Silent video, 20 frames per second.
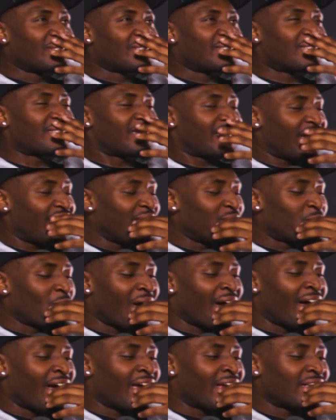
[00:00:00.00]
city
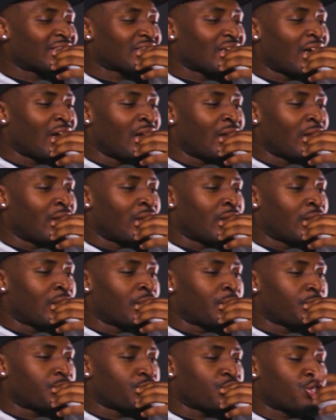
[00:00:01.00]
wise,
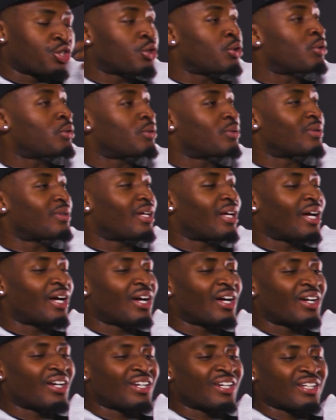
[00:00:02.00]
June,
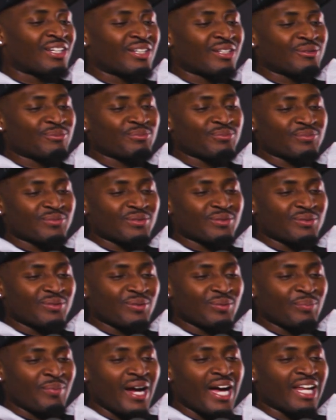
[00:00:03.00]

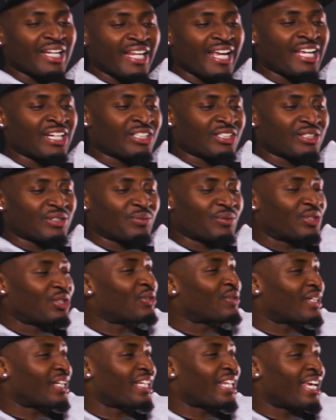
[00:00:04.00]
my Atlanta, we're
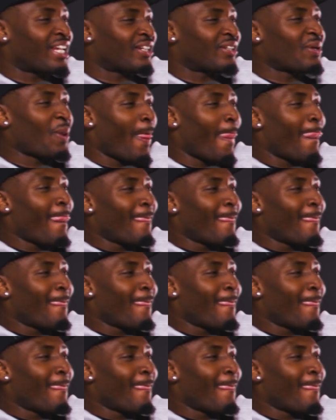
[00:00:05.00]
doing Atlanta.